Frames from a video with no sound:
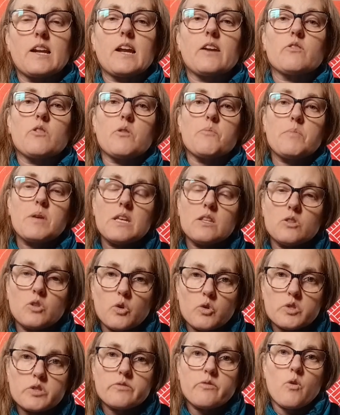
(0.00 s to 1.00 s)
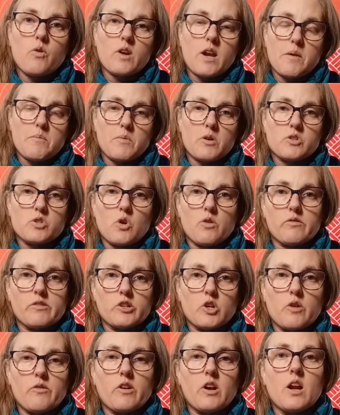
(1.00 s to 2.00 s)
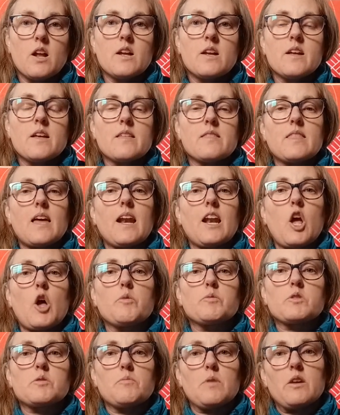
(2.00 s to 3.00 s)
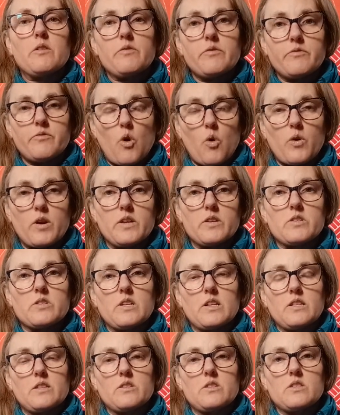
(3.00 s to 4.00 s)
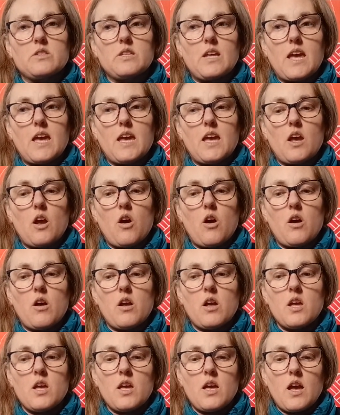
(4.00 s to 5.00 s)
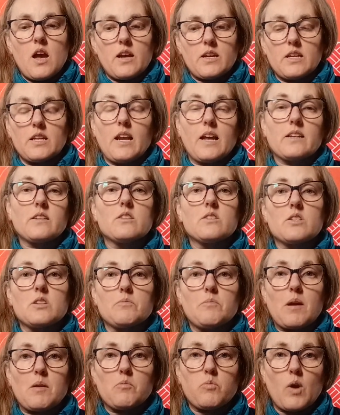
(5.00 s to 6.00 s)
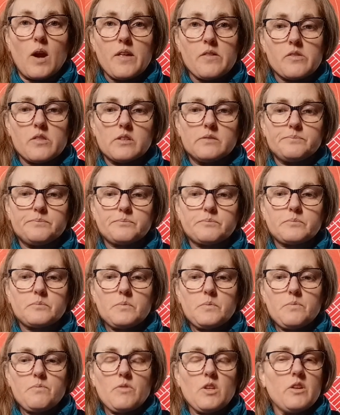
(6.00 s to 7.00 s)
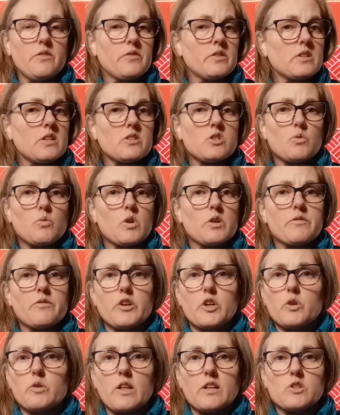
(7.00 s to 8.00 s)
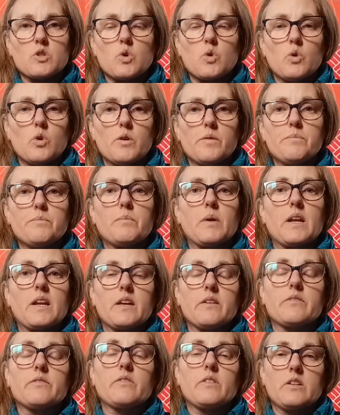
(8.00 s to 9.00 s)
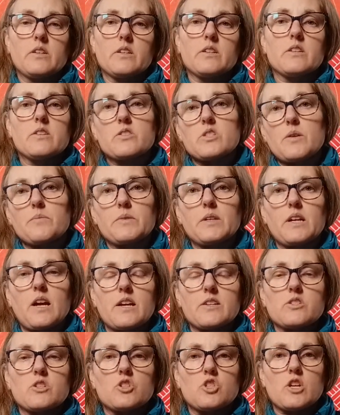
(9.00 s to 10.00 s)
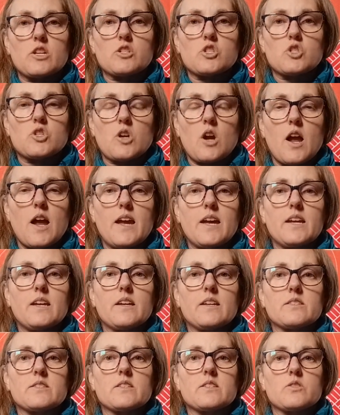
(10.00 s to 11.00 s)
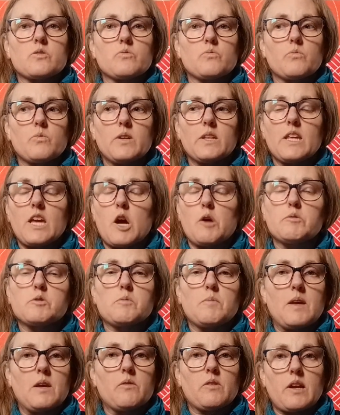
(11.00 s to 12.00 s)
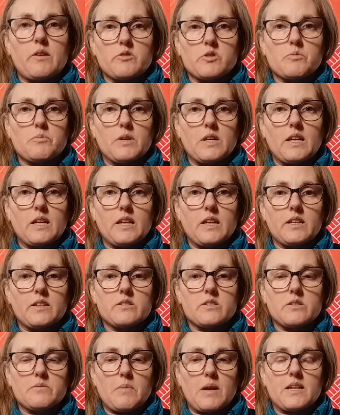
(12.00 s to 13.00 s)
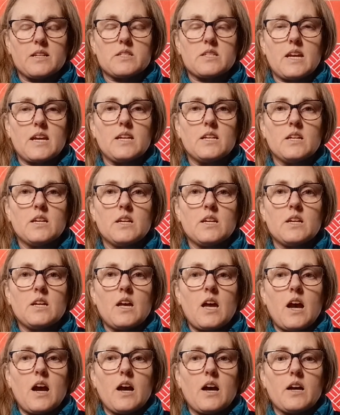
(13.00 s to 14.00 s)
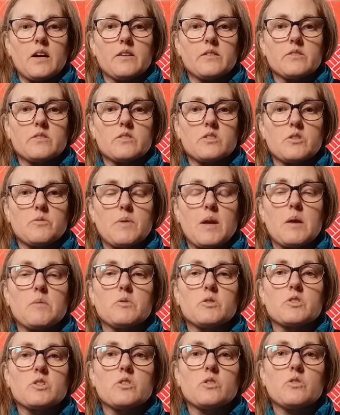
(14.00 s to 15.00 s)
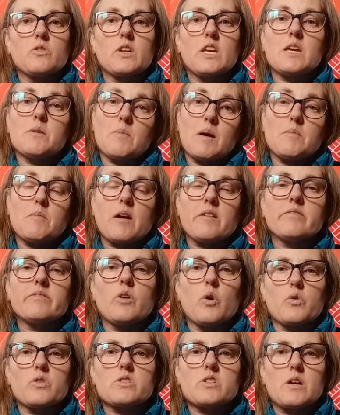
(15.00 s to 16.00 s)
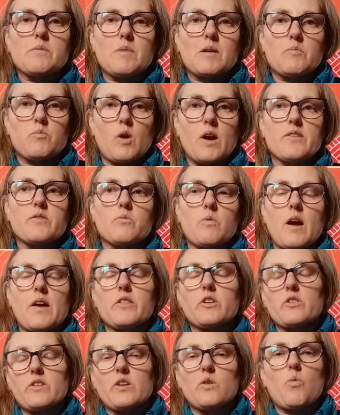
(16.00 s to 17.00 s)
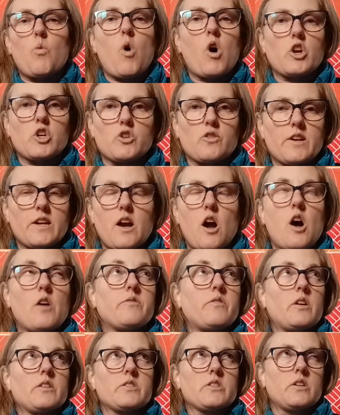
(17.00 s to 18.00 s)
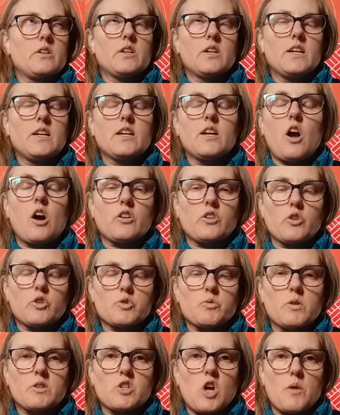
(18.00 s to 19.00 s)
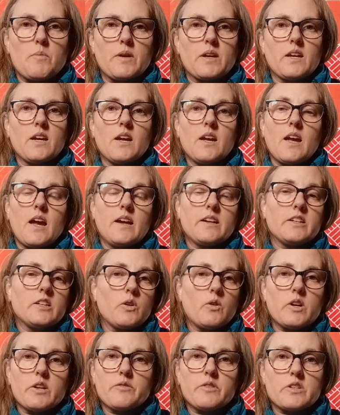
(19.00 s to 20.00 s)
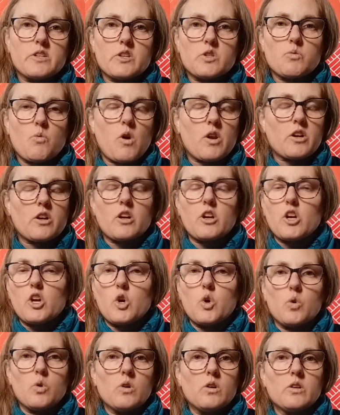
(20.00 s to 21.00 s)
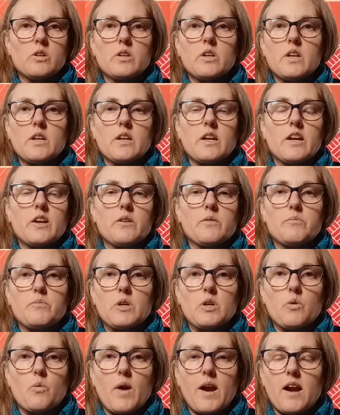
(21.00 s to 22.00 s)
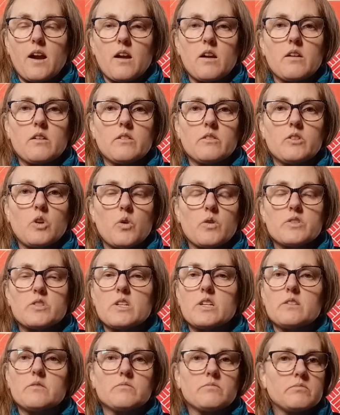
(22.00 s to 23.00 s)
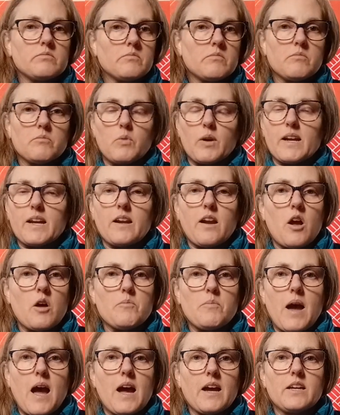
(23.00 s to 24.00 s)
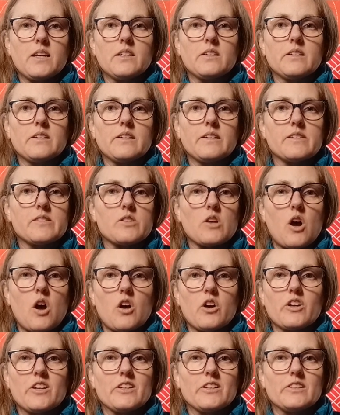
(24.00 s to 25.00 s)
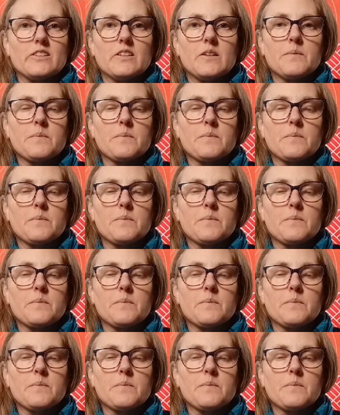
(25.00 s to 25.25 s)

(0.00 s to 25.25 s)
I repeat those phone numbers over and over. That helps me focus and stay connected to my breath. If it doesn't work for you, that's cool. But if it is something I suggest trying, is it's really helped me when I was beginning to meditate, to be able to keep my mind focused on my breath rather than wandering off onto God knows what topic. And you know what, if it does wander, cool. Be aware, notice it, bring it on back. It's all good.